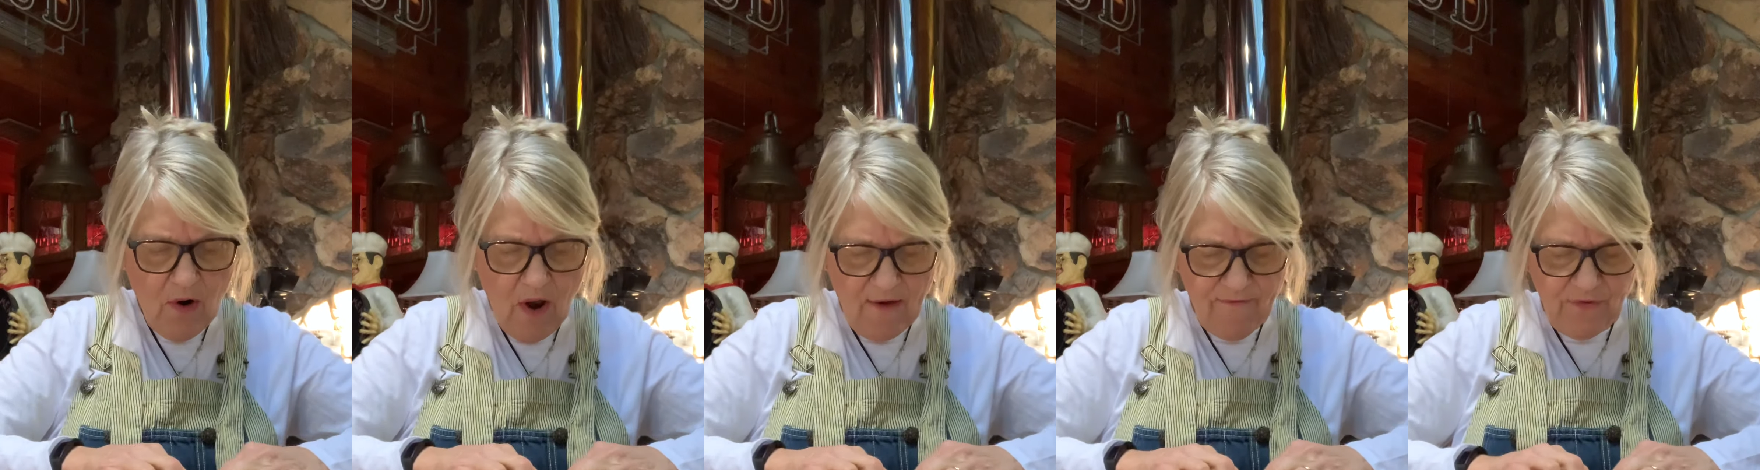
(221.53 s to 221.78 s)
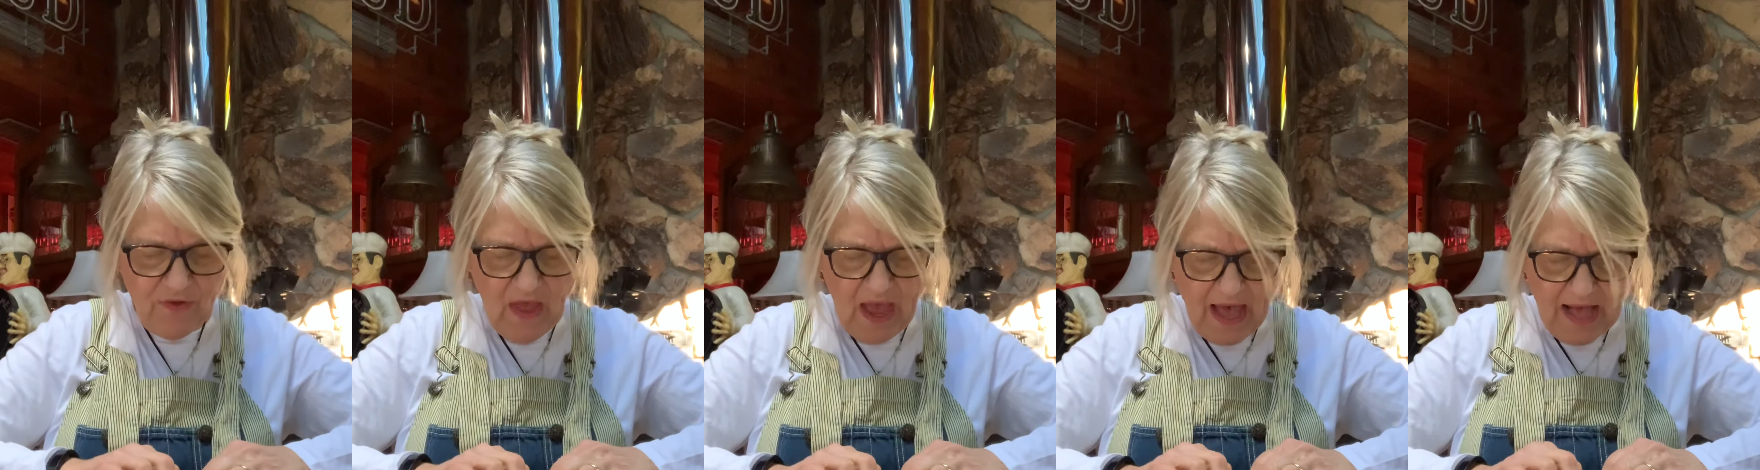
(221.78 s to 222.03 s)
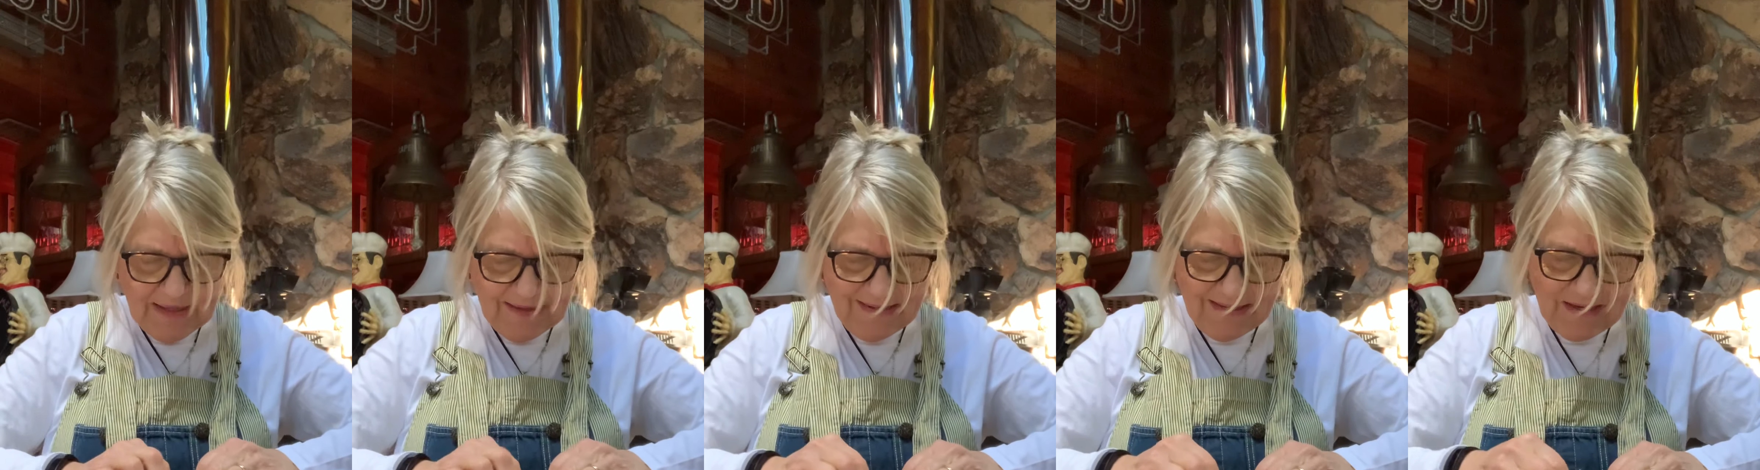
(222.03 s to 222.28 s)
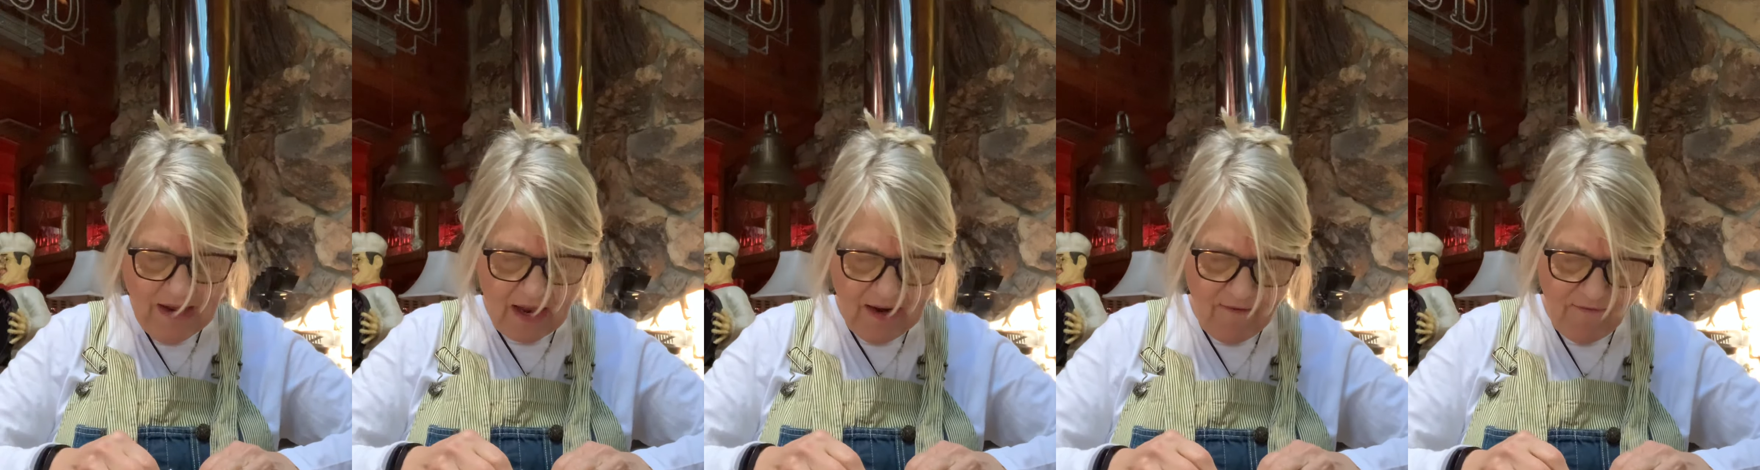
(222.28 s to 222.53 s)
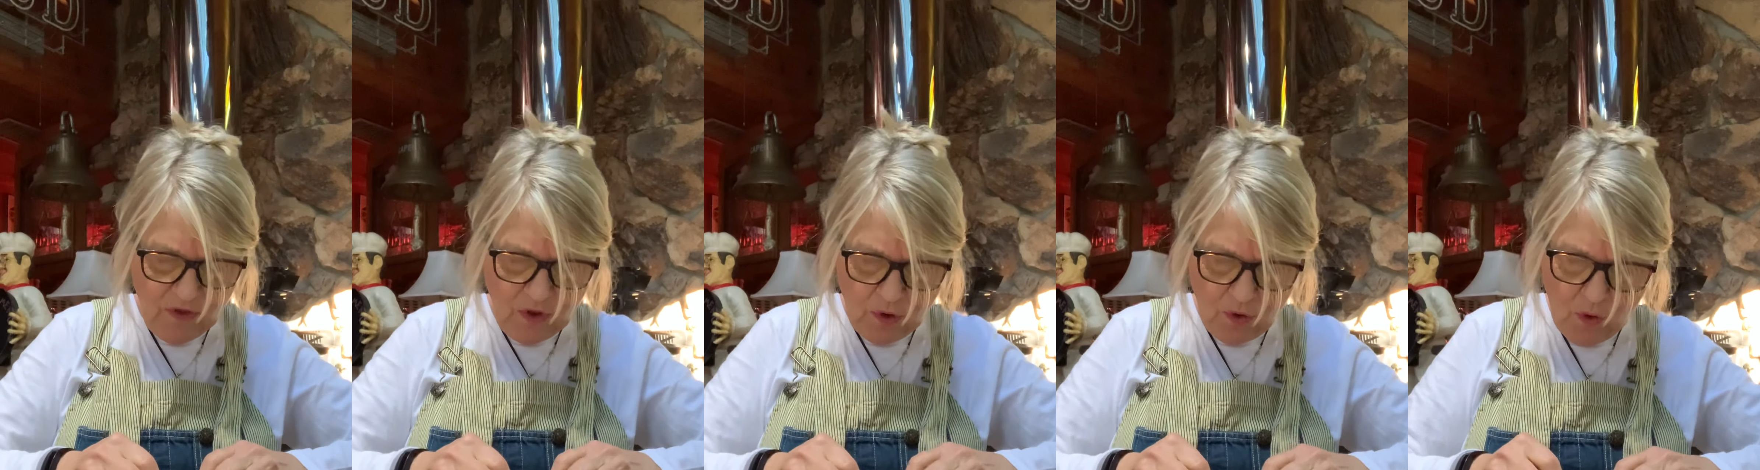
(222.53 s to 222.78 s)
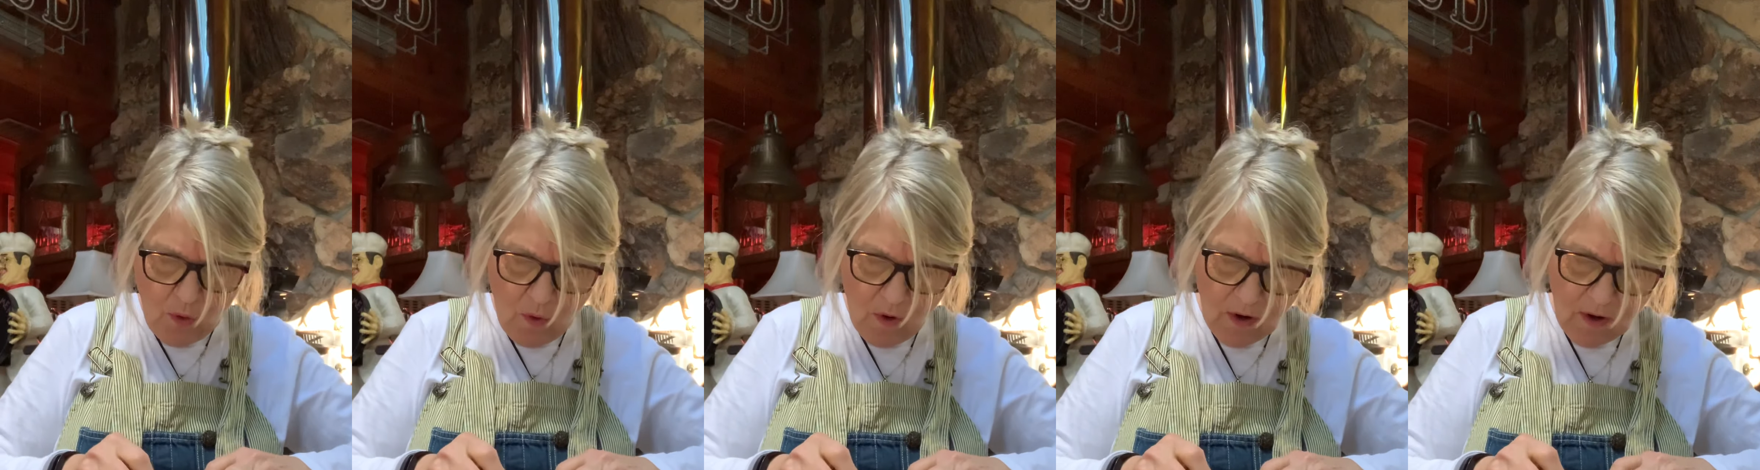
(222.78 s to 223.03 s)
off that side of the
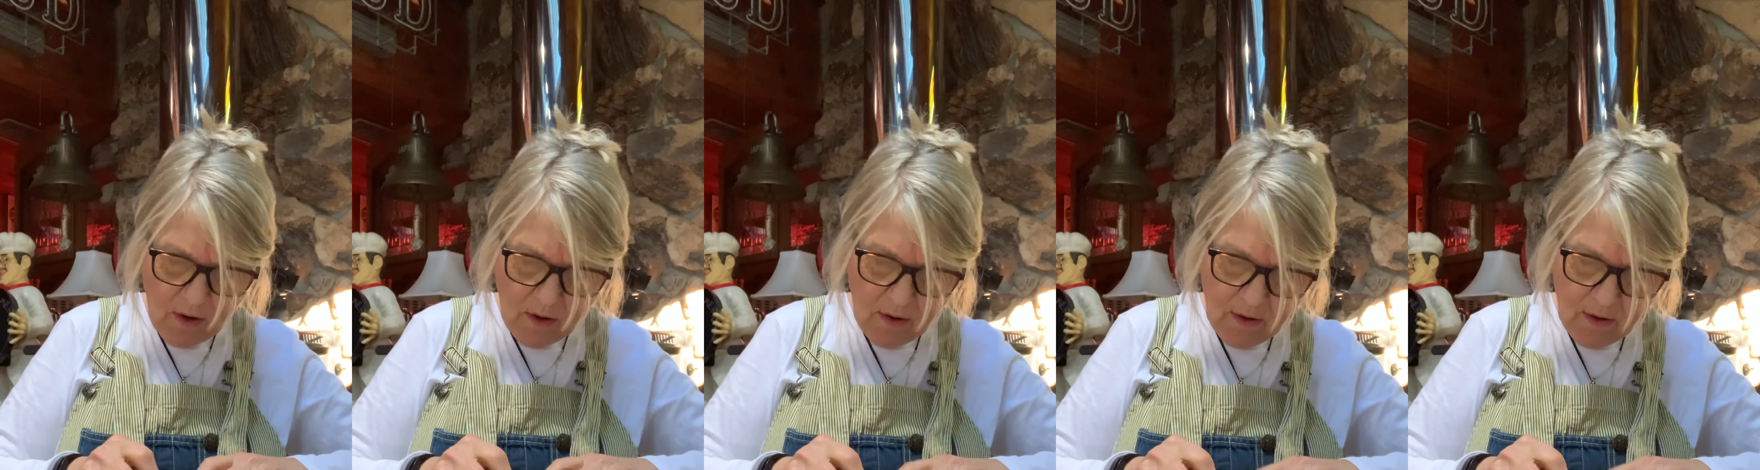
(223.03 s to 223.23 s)
door.